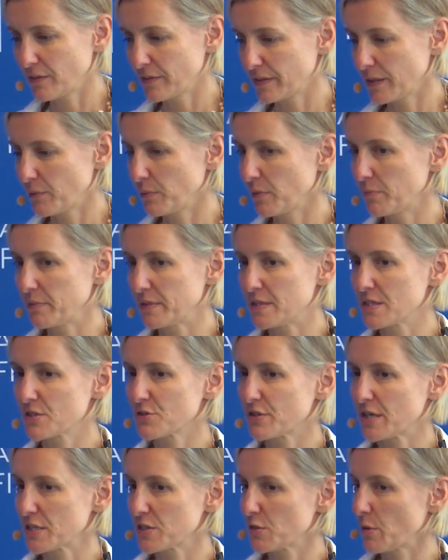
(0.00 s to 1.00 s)
or not there will be
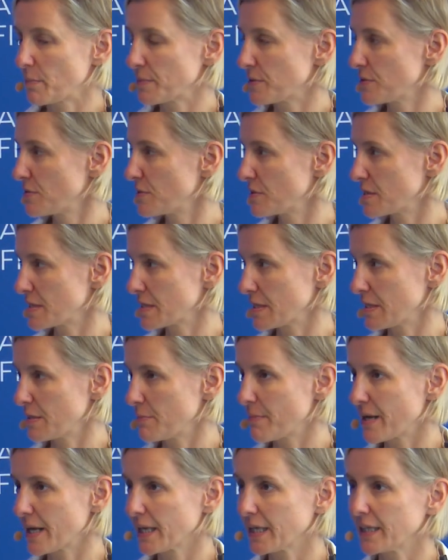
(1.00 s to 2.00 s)
distressed opportunities in the
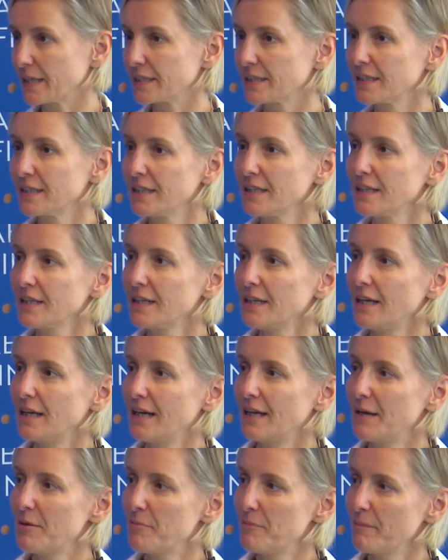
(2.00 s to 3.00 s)
market.
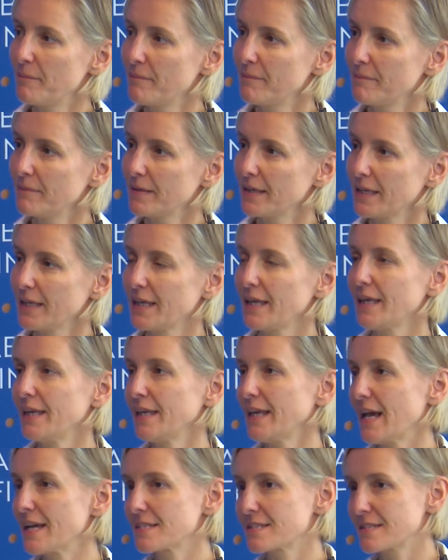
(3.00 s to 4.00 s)

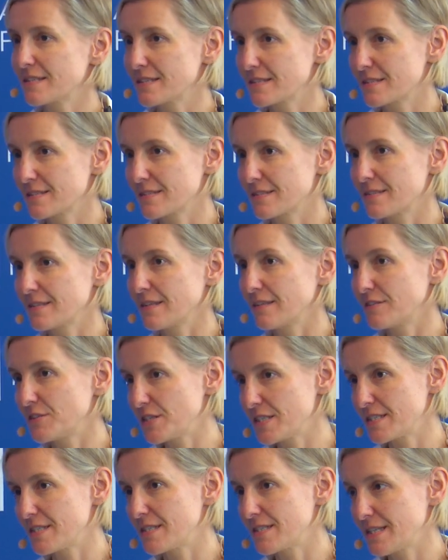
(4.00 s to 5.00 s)
Yes, this
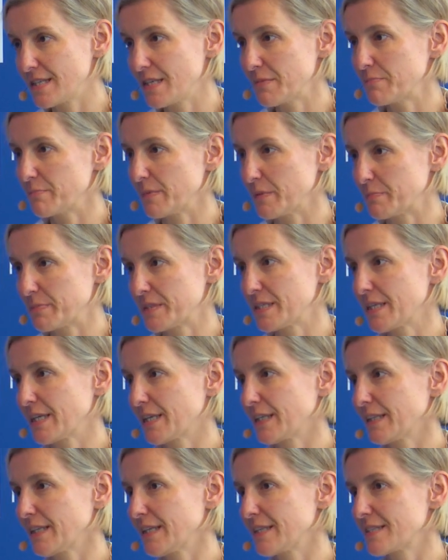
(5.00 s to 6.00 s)
GCC in
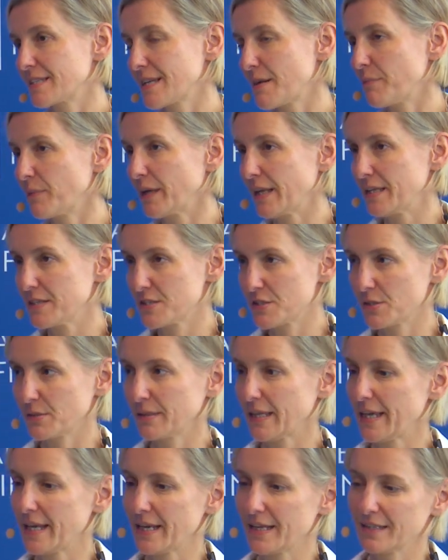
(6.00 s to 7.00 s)
particular is somewhat
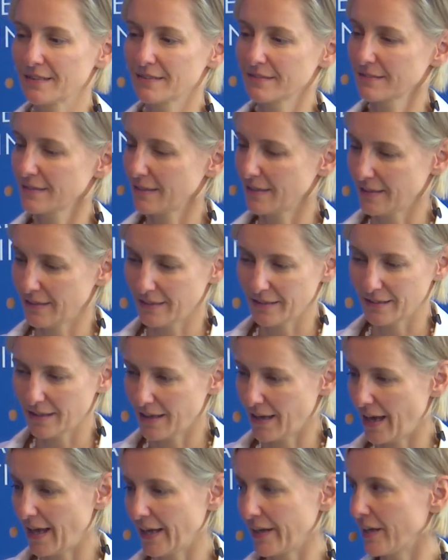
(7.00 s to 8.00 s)
insulated.
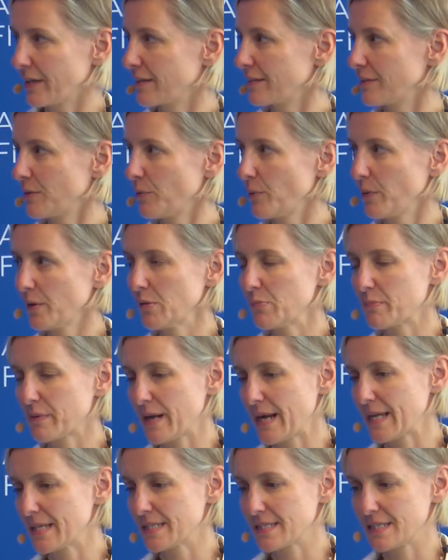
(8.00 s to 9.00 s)
Higher oil
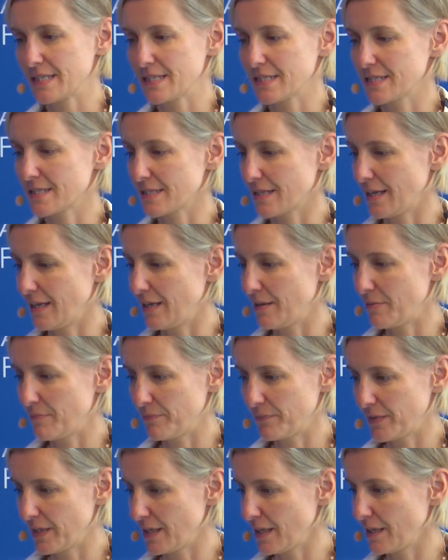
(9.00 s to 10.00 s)
prices,
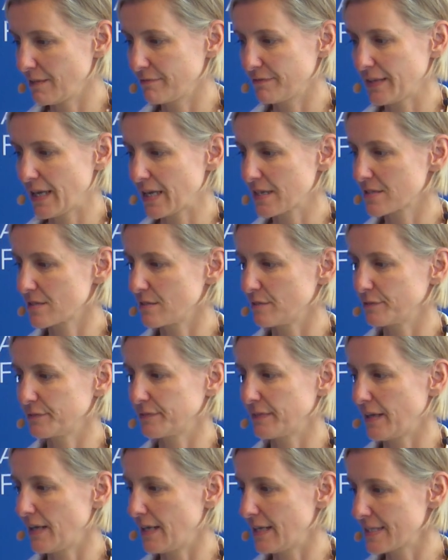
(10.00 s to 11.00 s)
the influx of
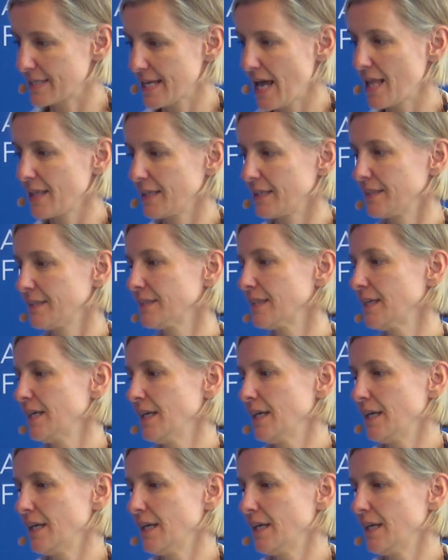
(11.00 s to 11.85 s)
talent,